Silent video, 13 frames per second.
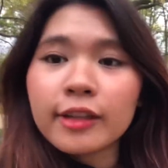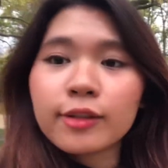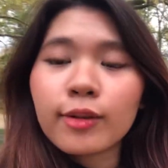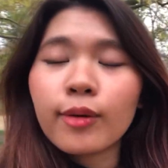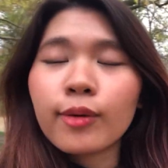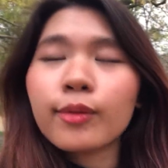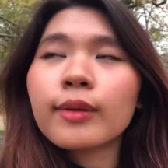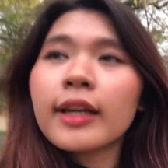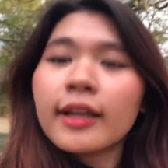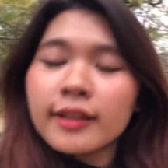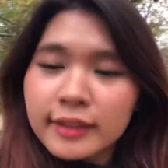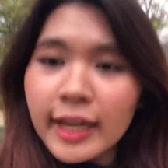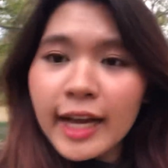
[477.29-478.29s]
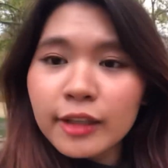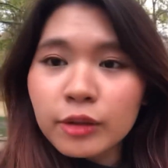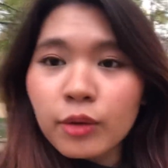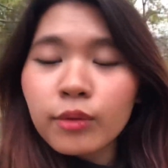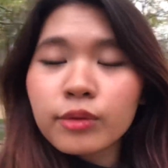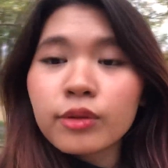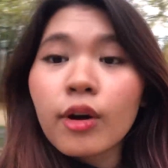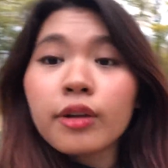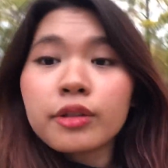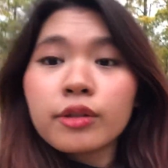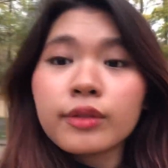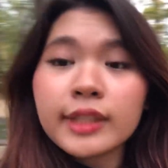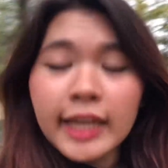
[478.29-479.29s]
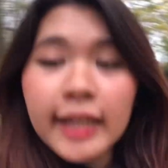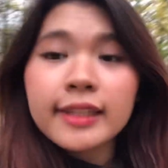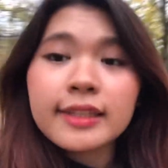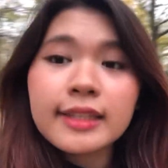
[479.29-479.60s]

So yeah, those also takes